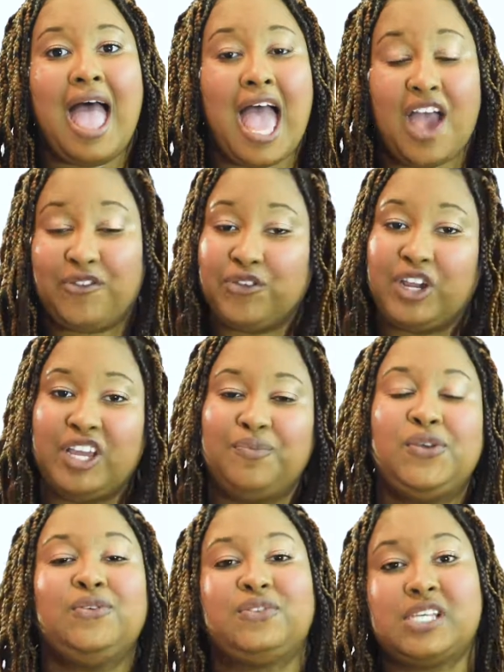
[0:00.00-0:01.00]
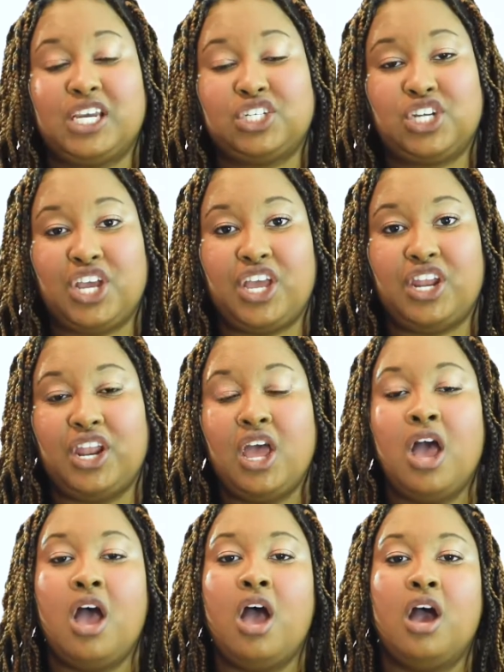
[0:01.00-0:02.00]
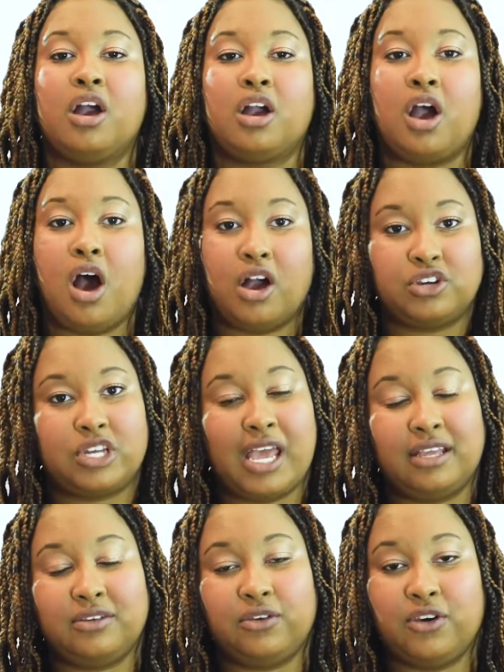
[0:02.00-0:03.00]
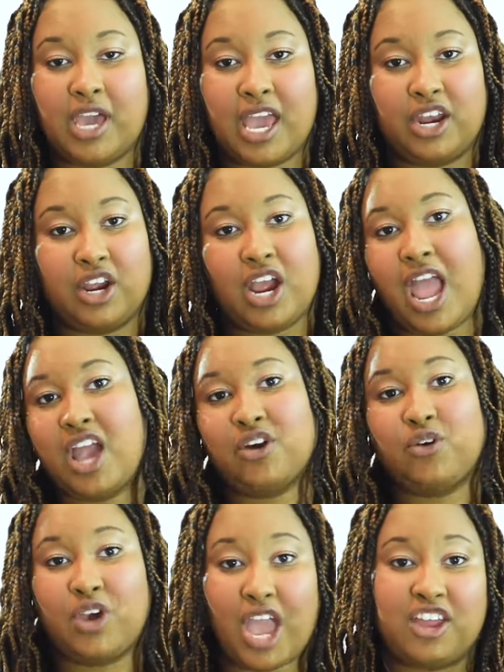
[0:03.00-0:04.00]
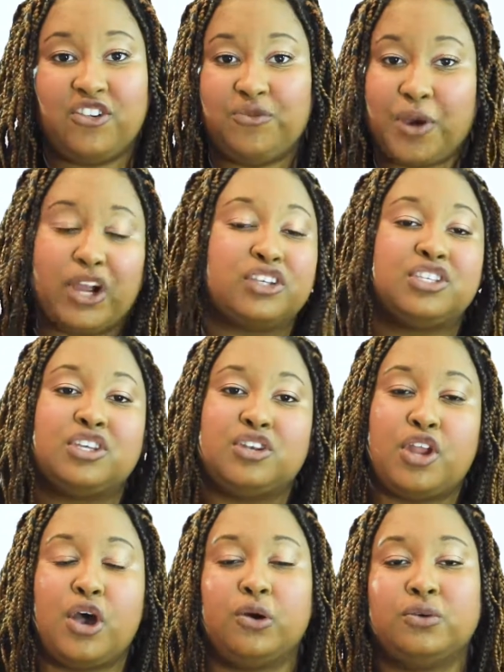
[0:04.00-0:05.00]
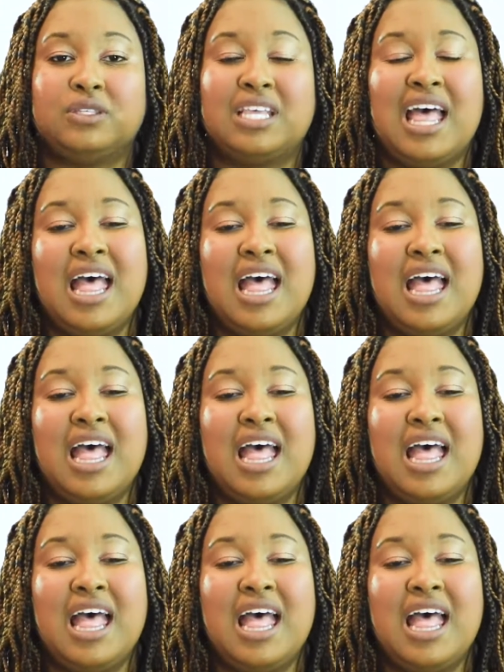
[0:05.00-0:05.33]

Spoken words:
Every musician, content creator, and creative person knows